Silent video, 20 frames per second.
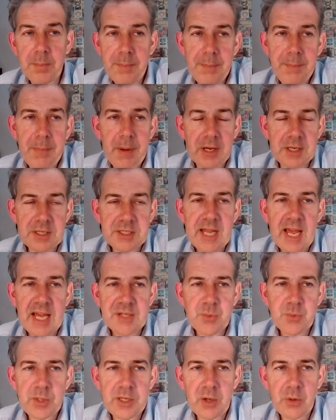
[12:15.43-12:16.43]
But as
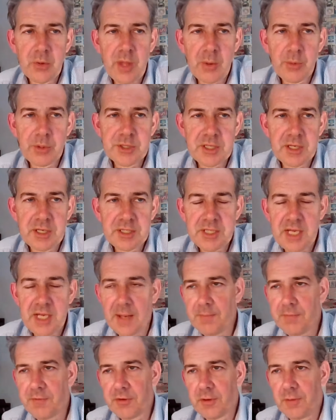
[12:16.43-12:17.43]
we know, there was an
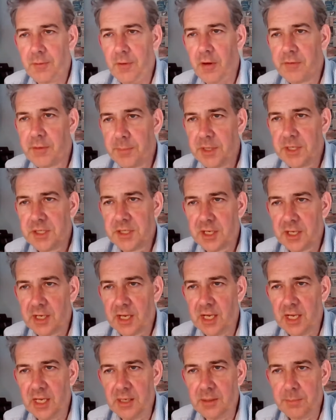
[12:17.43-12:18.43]
attempt of a meeting
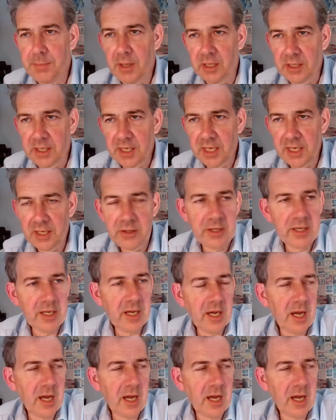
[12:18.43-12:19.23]
in Bulgaria,